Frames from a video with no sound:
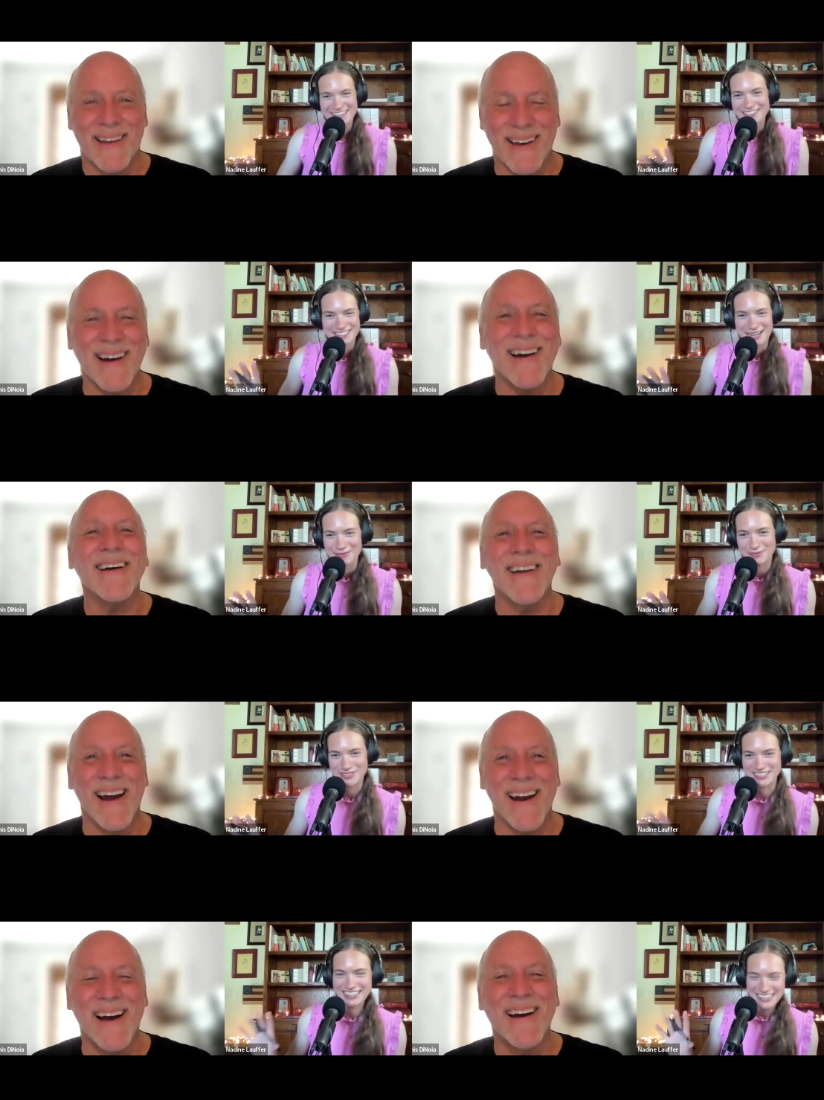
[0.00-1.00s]
Speaker 1: I always uh-huh. say Apple yeah,
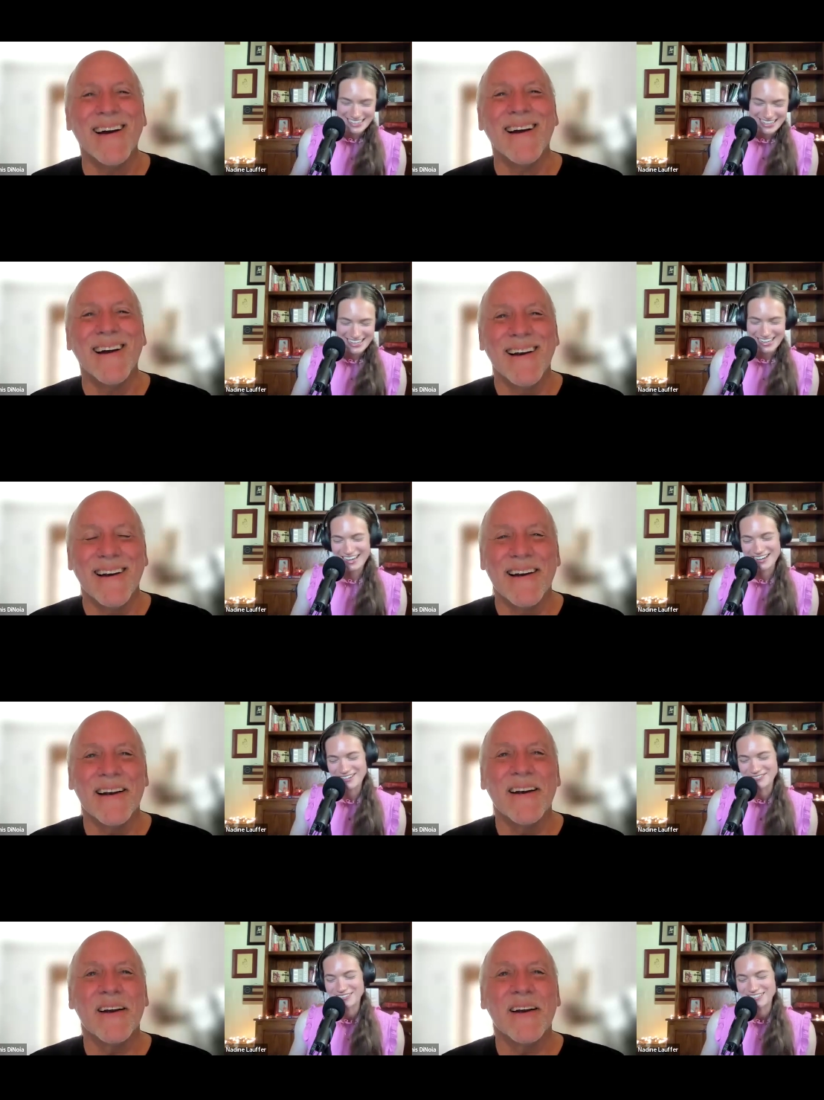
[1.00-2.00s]
Music.
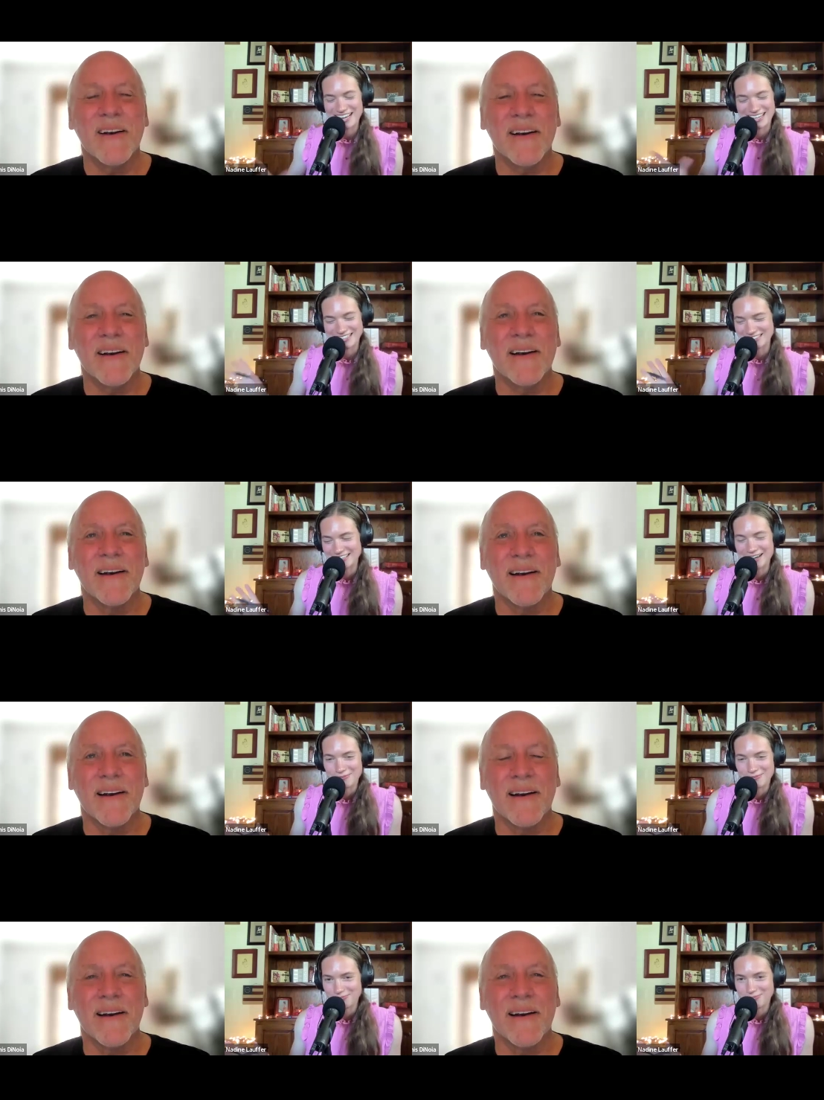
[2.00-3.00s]
Yeah. Um, yeah, and
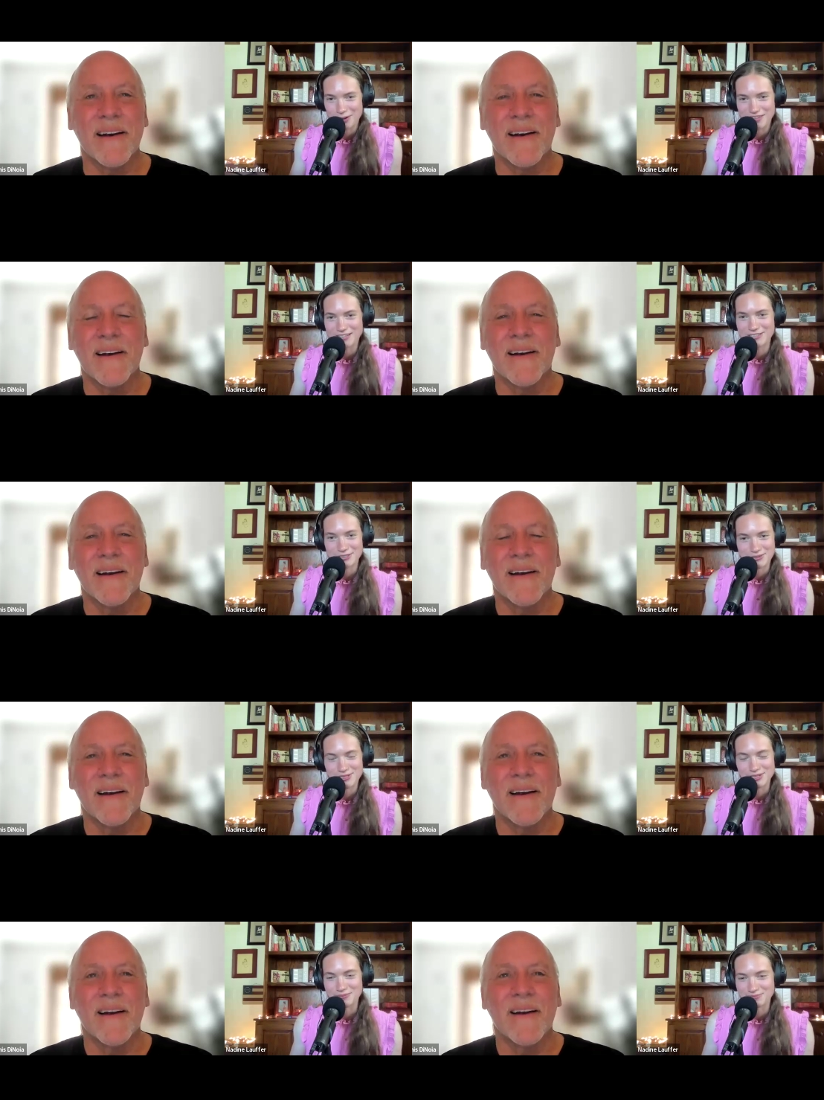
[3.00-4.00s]
I'm on there too.
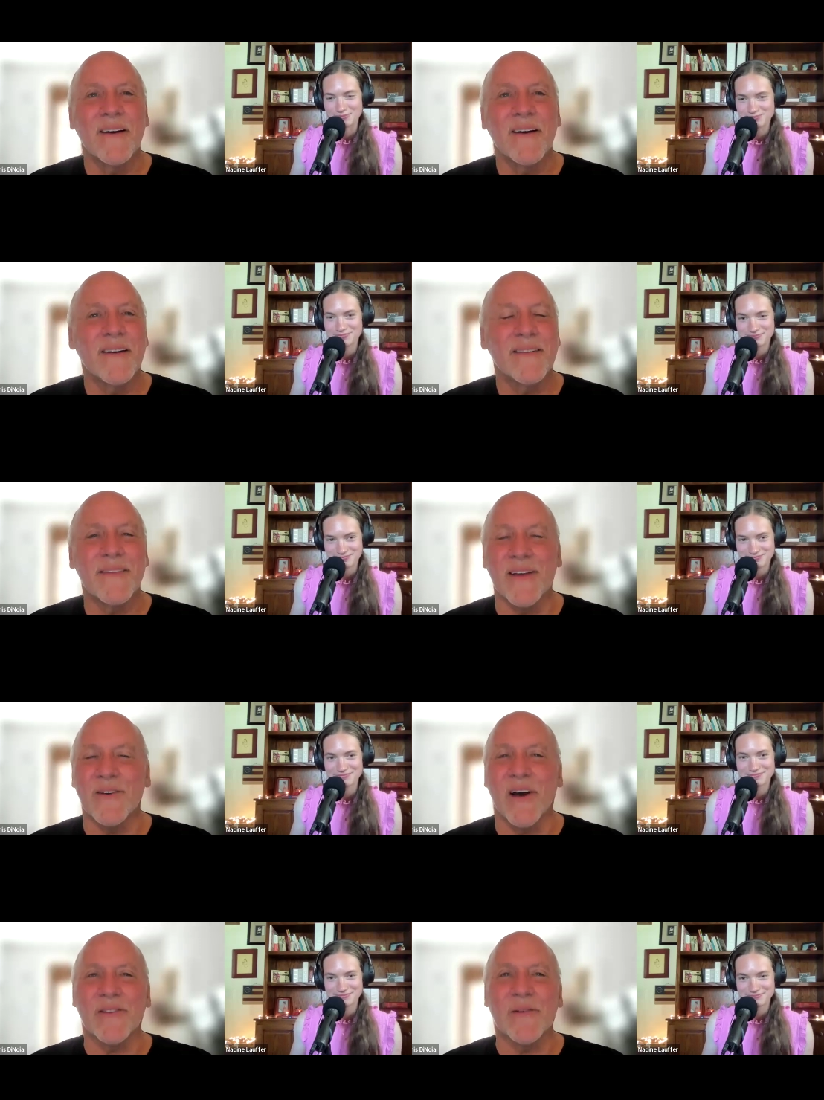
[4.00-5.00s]
So
Speaker 2: that's
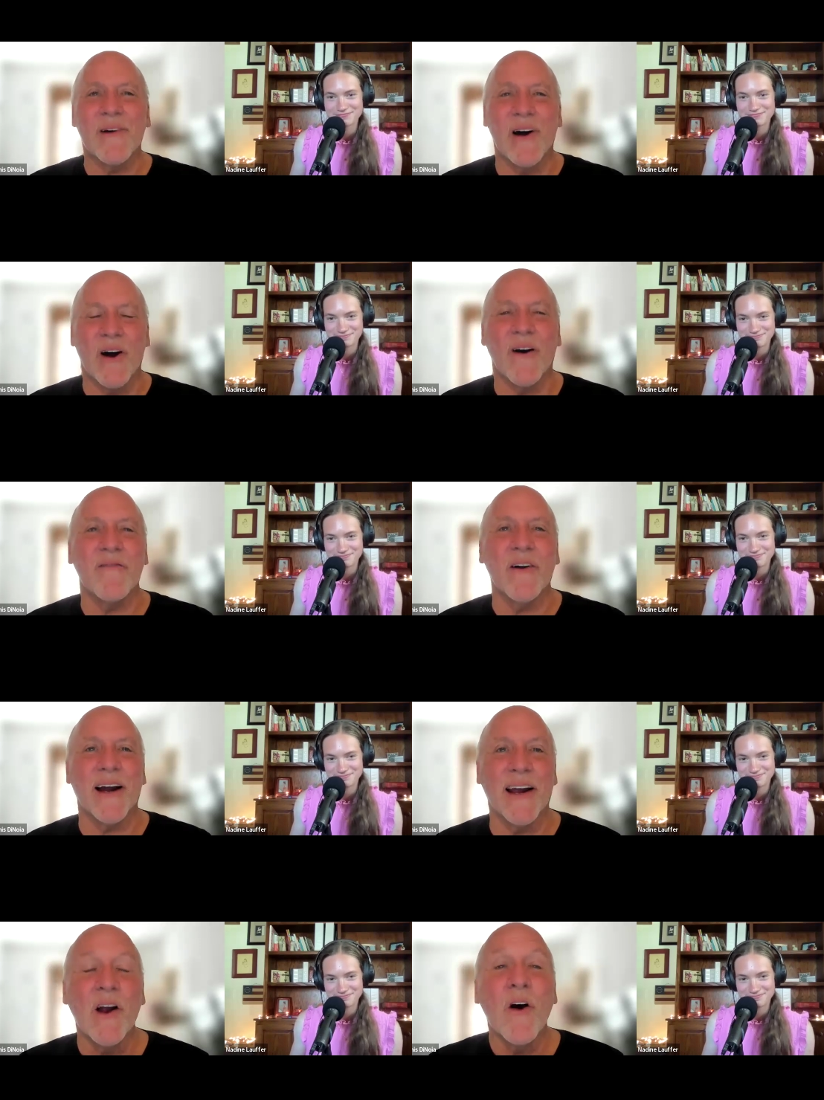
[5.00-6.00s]
awesome. All right, very
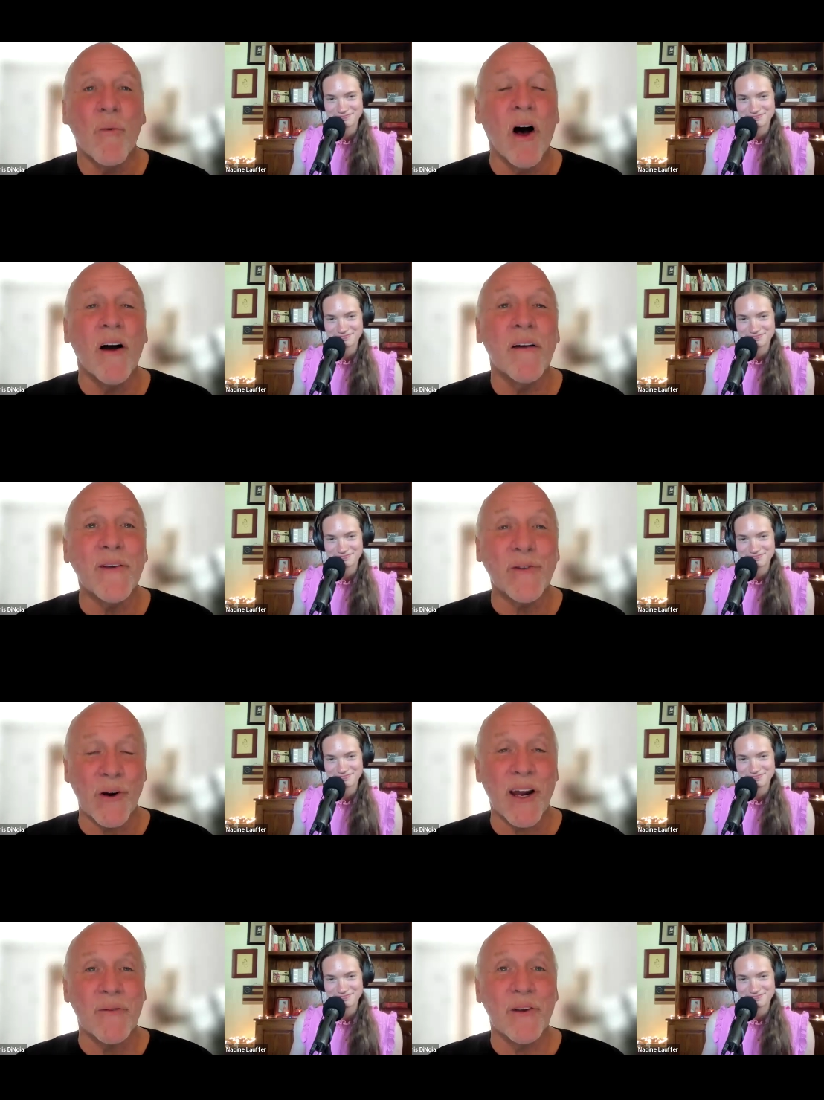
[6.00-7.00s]
good. Well, if it's
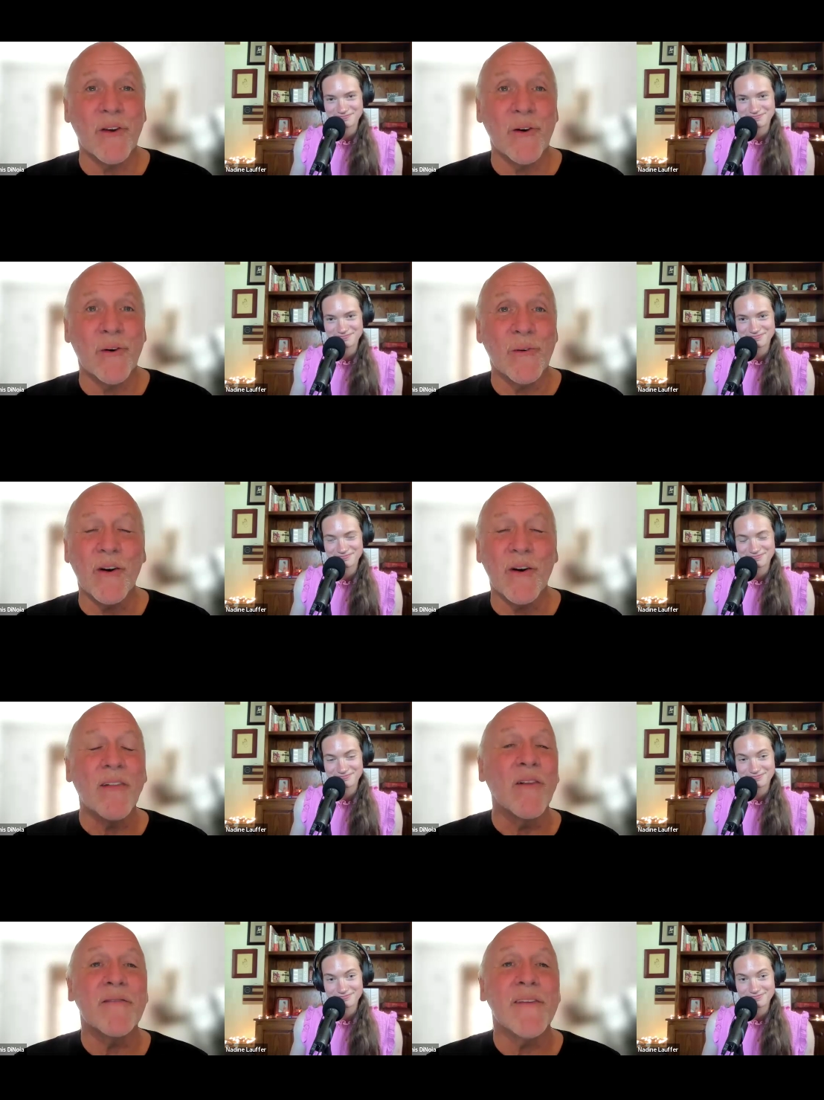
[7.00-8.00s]
okay with you, you know, I
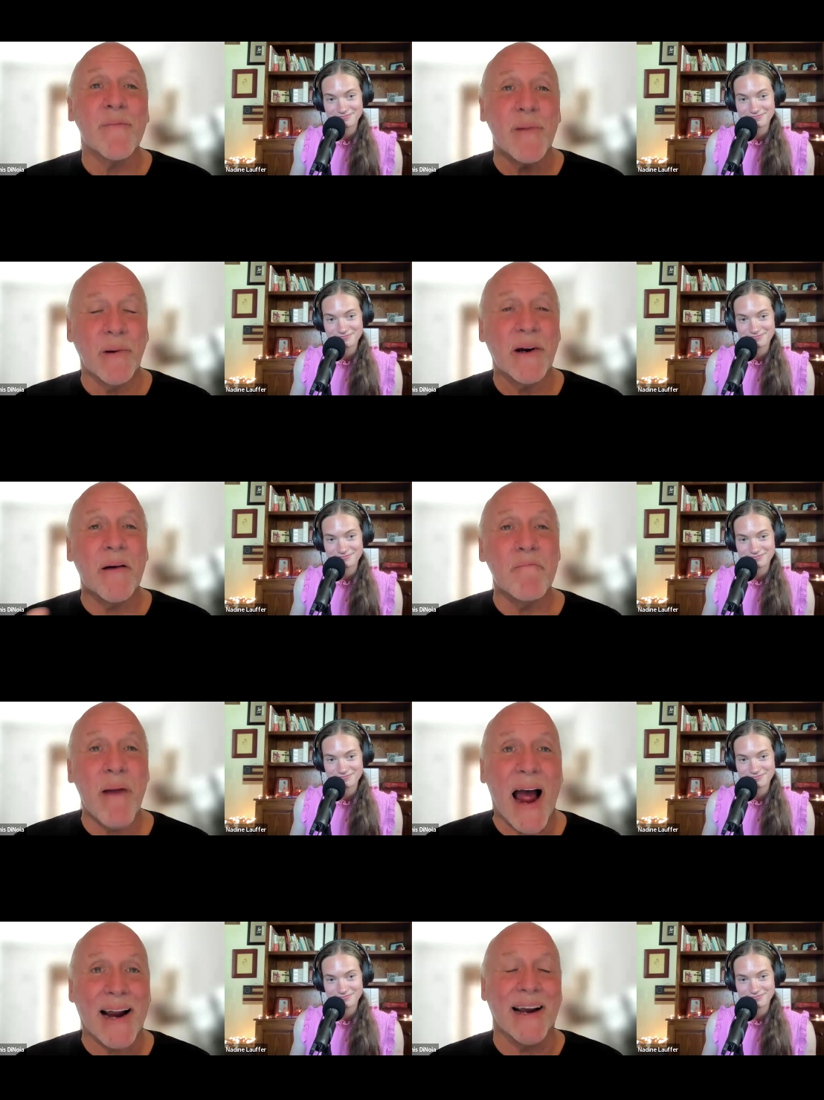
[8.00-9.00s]
love to have people come
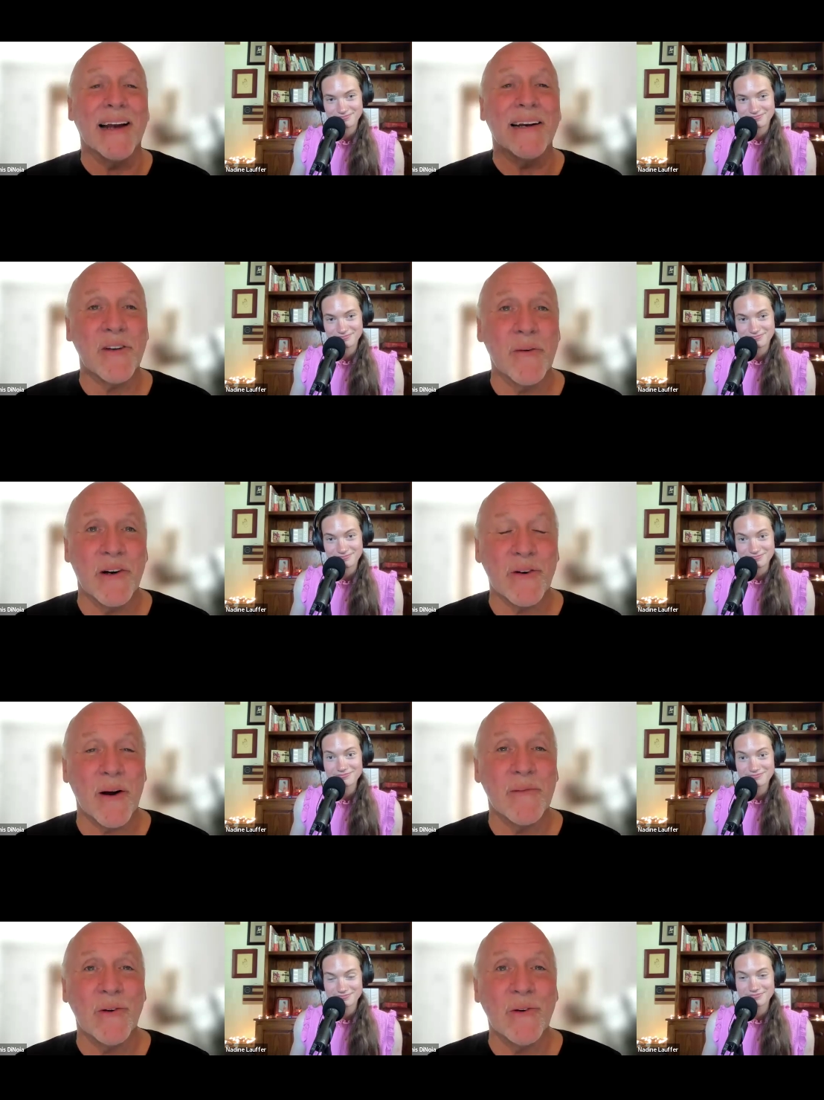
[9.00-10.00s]
back and kind of see what you're
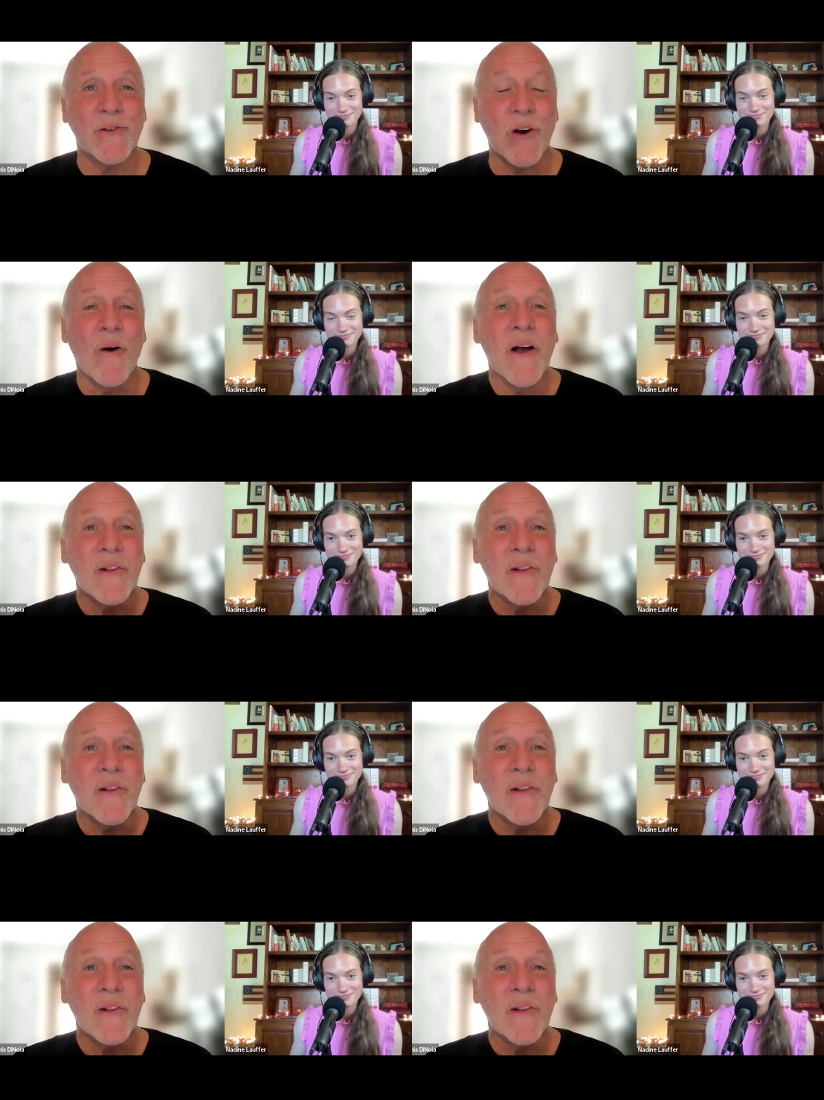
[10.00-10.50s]
up to. So